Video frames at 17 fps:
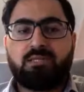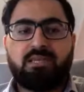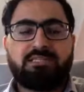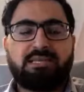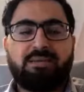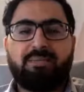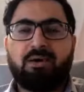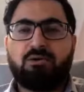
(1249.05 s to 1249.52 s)

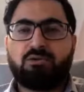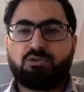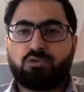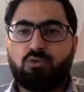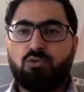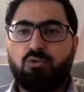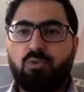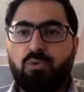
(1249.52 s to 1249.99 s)
They somehow
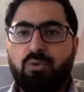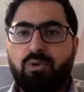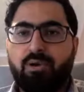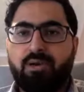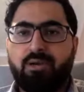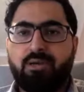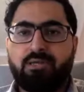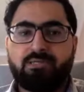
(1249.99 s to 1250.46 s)
saw we
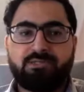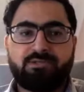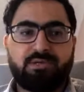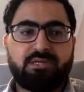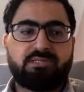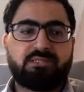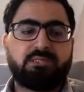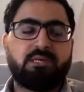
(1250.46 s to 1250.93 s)
were in
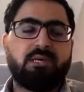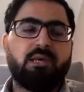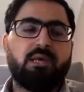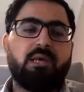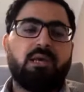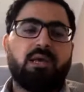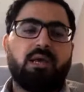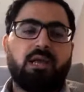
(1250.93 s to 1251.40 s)
distress
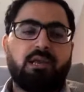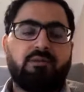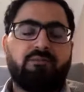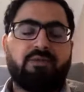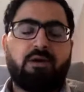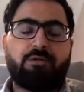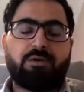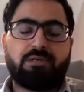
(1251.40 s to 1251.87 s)

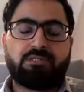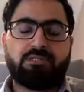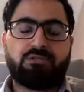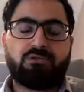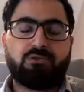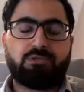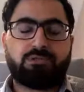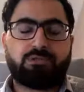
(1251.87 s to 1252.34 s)
and found
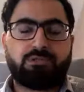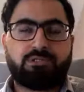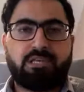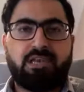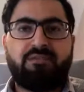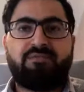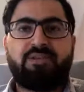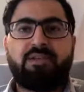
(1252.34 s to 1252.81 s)
us and took us
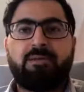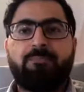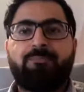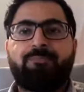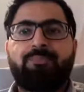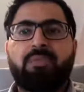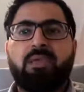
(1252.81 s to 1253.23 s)
to safety.